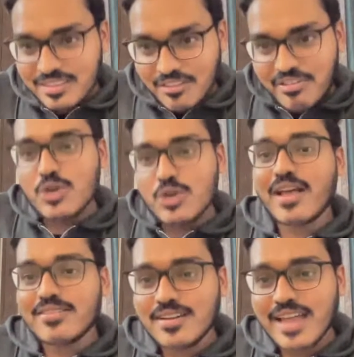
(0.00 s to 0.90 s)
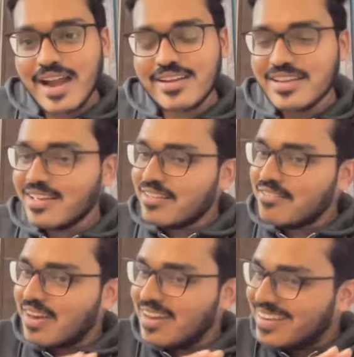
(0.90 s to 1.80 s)
The way you answer that
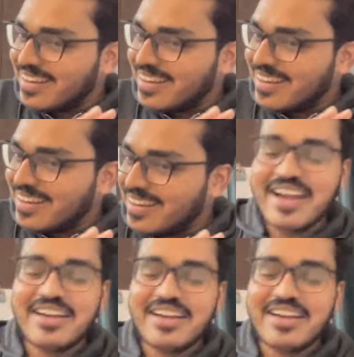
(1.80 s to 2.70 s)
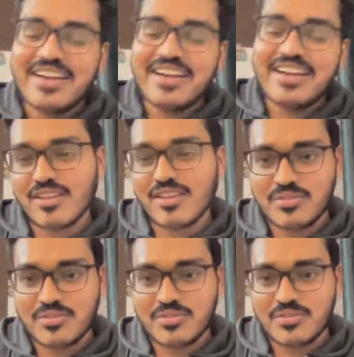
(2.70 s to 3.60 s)
will decide the flow of the
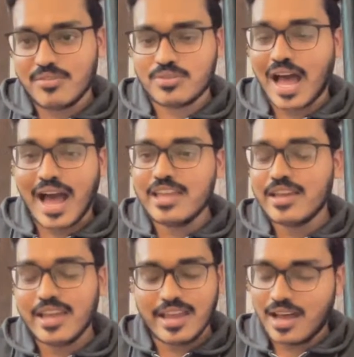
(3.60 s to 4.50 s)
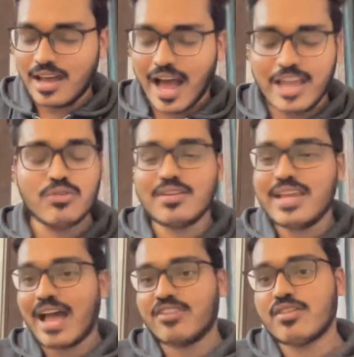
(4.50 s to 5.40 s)
rest of the interviews. I
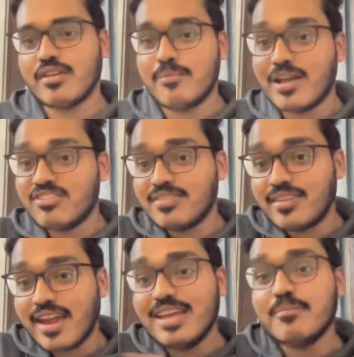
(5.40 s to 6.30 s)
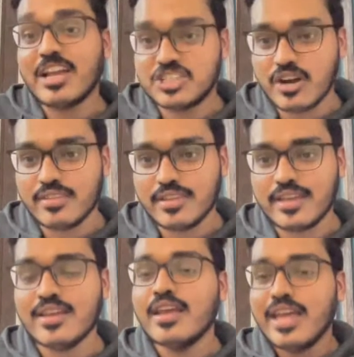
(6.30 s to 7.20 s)
usually answer it by sharing my
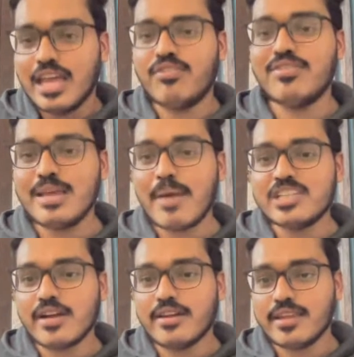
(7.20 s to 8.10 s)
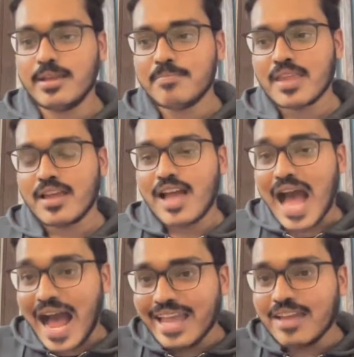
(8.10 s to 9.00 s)
journey. If you see my journey,
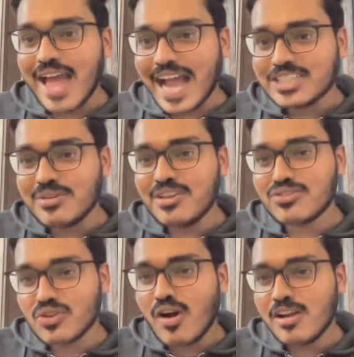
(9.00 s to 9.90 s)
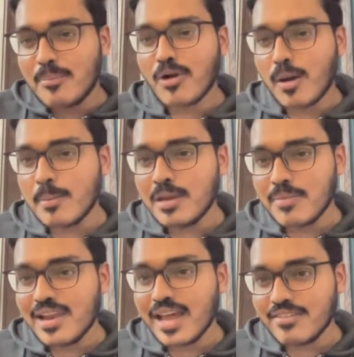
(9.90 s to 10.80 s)
I have actually solved a problem
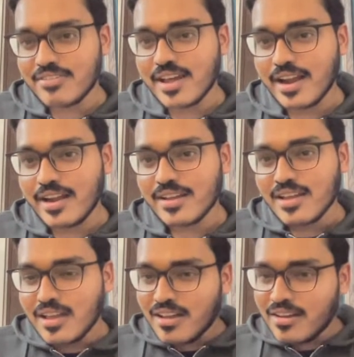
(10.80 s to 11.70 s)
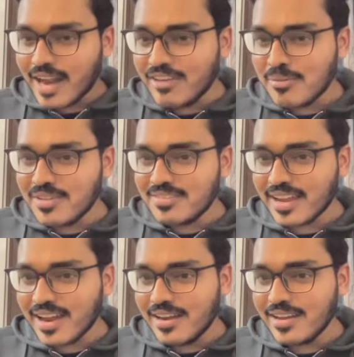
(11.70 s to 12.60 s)
in my life, right from the
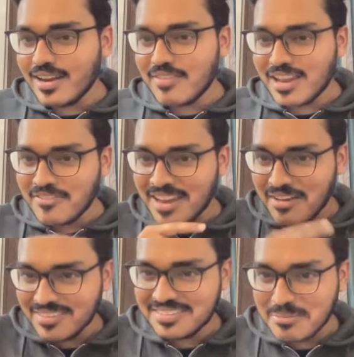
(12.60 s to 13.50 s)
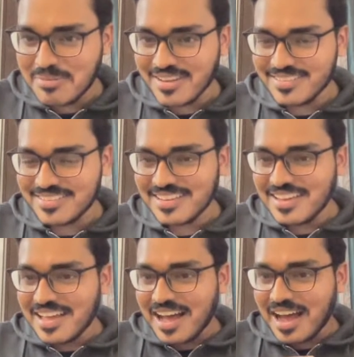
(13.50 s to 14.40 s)
second year, when I was depressed,
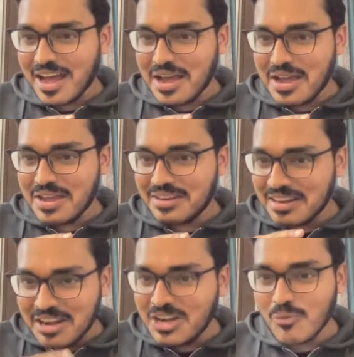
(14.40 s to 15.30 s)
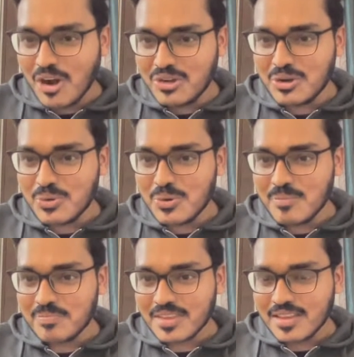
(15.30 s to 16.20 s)
I didn't know what to
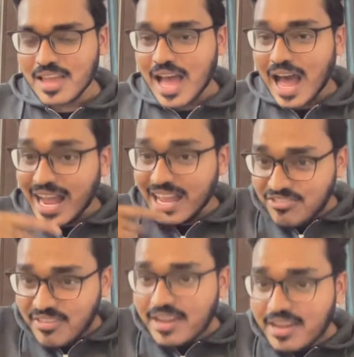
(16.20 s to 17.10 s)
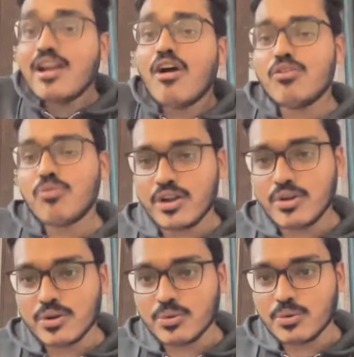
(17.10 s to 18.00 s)
do. I figured out
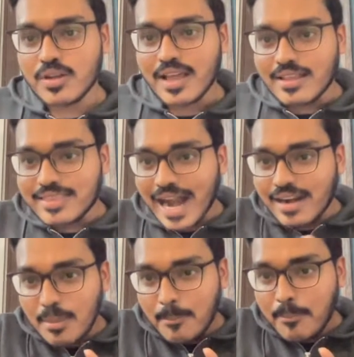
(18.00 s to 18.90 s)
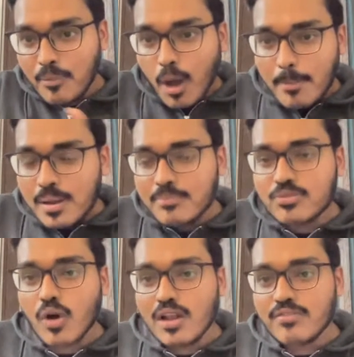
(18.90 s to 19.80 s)
what to do. That's a
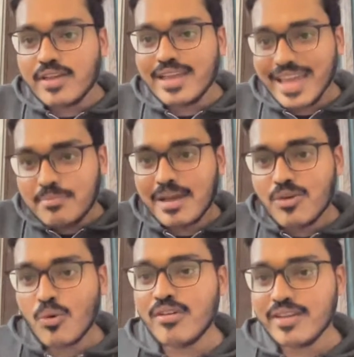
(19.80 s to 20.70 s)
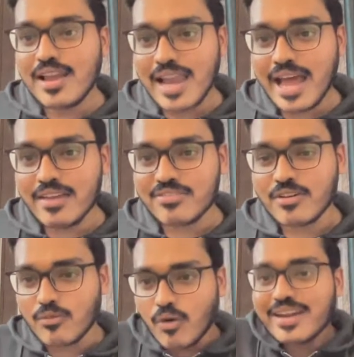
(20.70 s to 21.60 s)
problem solving in my own real
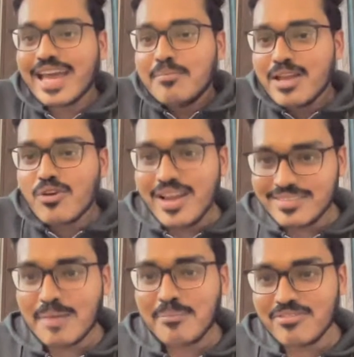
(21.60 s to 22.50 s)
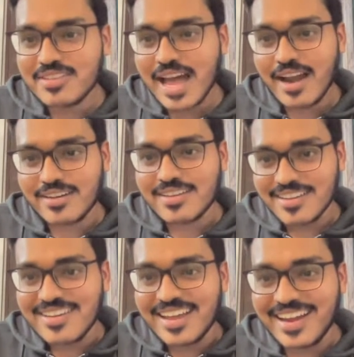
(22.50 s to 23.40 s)
life. What can be a good example for that?
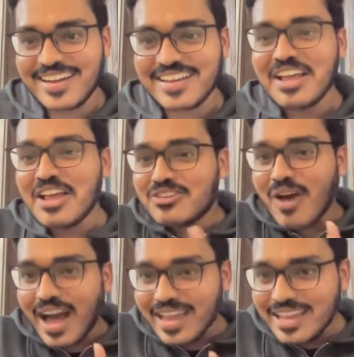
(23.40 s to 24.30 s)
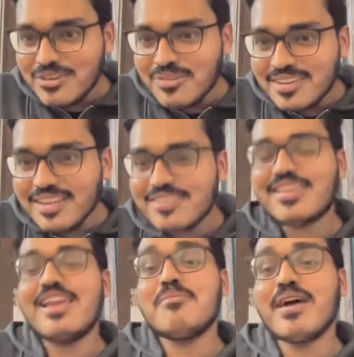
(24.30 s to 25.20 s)
Right. So I usually
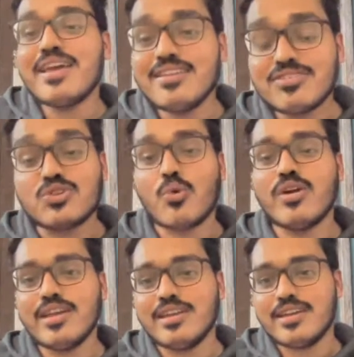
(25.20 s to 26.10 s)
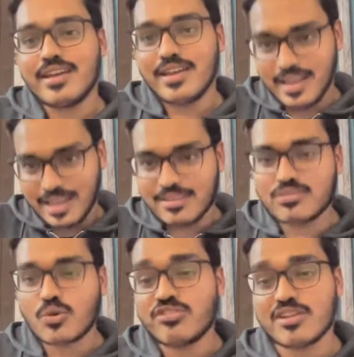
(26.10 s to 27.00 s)
sell my story in
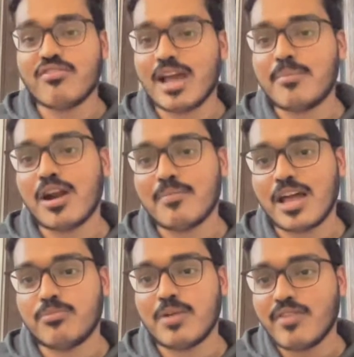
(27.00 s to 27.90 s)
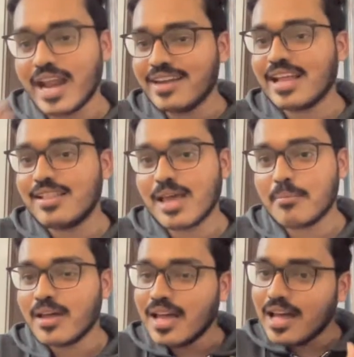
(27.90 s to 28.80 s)
this question, why product management, where I tell
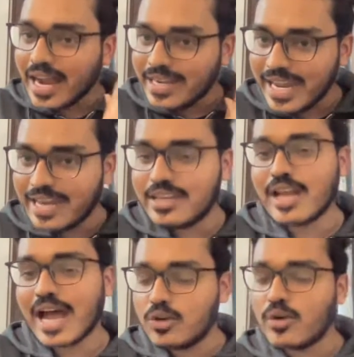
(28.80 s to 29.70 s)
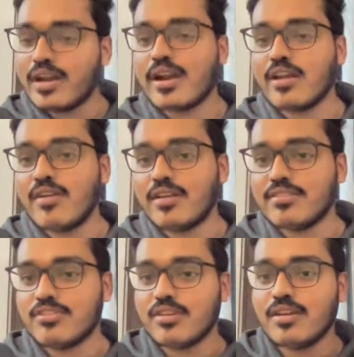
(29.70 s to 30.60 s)
them I took data driven
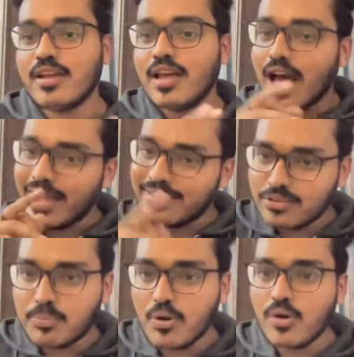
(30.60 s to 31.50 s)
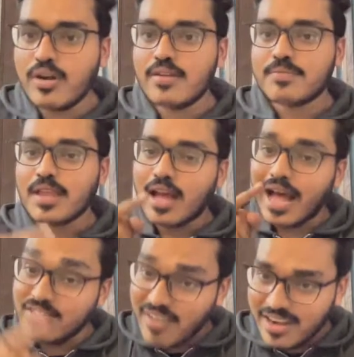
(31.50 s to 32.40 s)
decision, I explored,
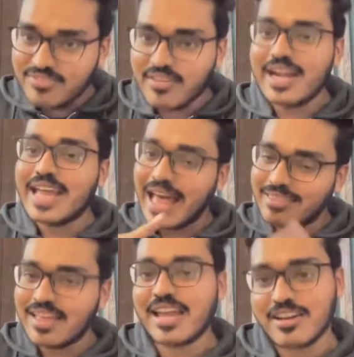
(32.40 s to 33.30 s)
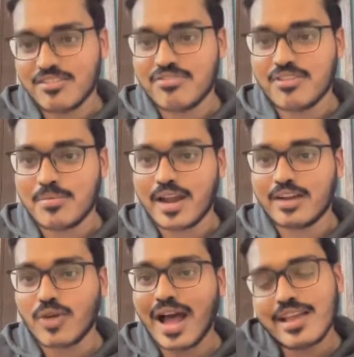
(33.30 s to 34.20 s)
I verified, and then I confirmed.
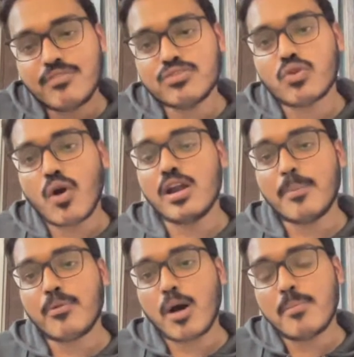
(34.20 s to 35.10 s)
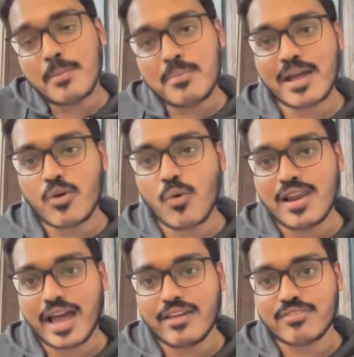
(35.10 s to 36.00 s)
Right. So I have solved a problem in my
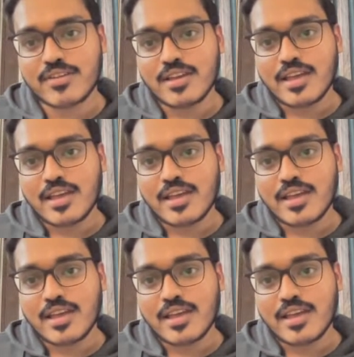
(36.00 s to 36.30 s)
own life.